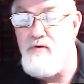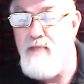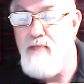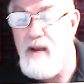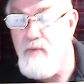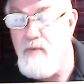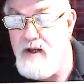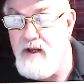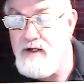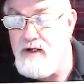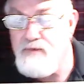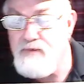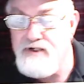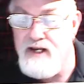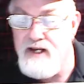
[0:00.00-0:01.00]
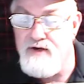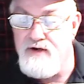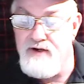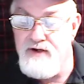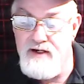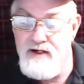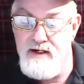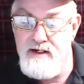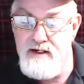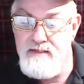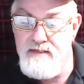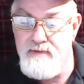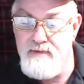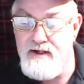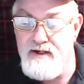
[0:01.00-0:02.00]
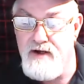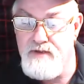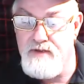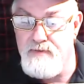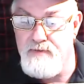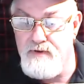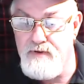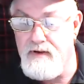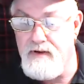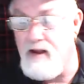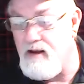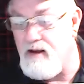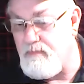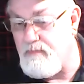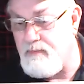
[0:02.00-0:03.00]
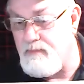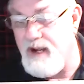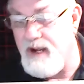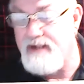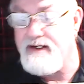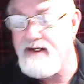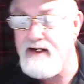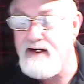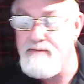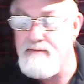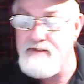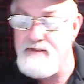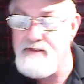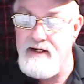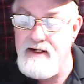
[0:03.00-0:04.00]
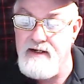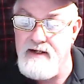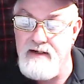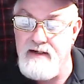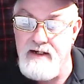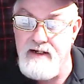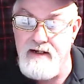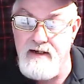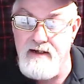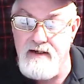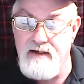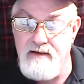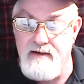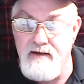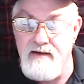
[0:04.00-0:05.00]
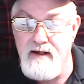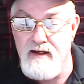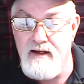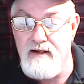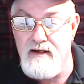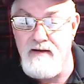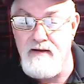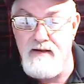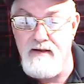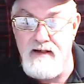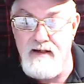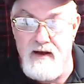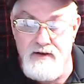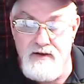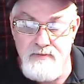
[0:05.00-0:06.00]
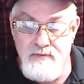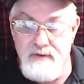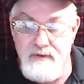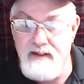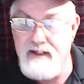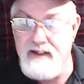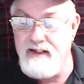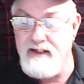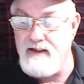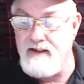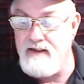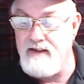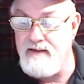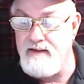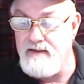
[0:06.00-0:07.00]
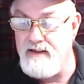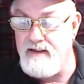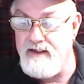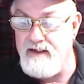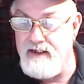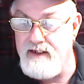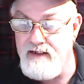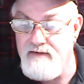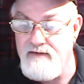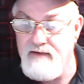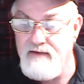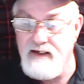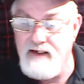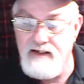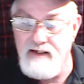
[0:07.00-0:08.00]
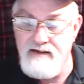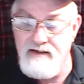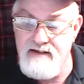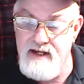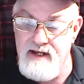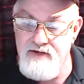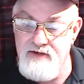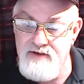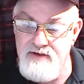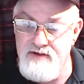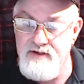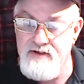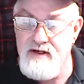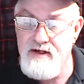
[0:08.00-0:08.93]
man Welder was saying earlier, he's been in hospital. Pat Gillam has been in hospital in early stages.